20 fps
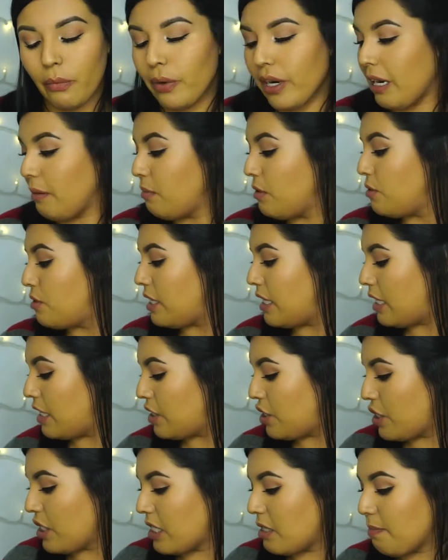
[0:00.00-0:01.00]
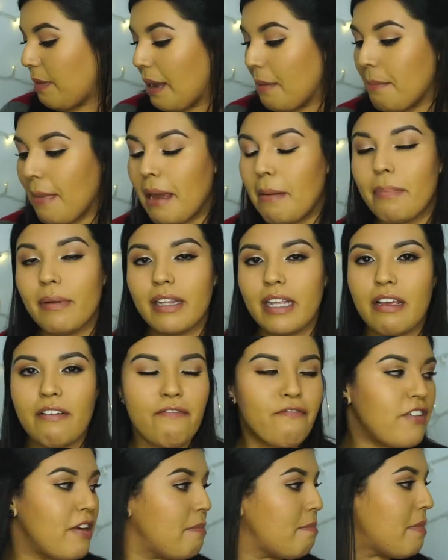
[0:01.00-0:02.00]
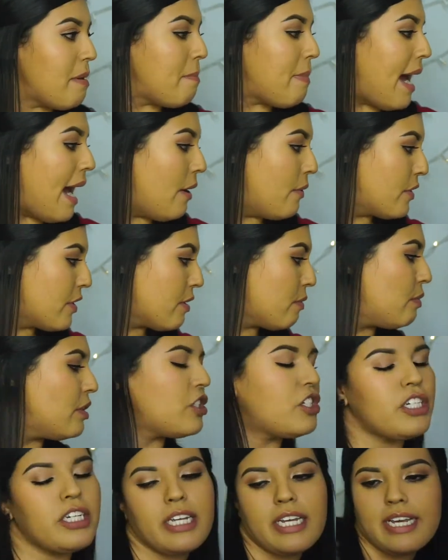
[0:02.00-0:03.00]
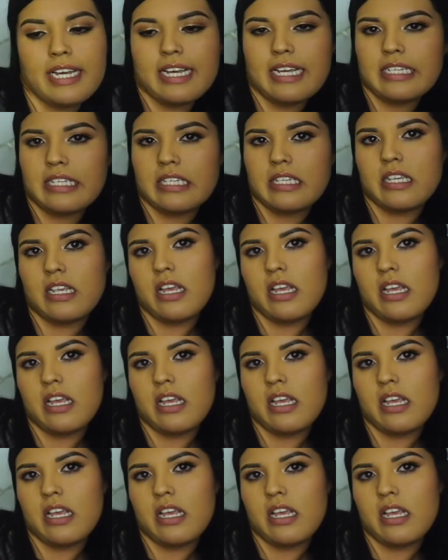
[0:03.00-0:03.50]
what I'm using is just my Maybelline Fit Me powder, which is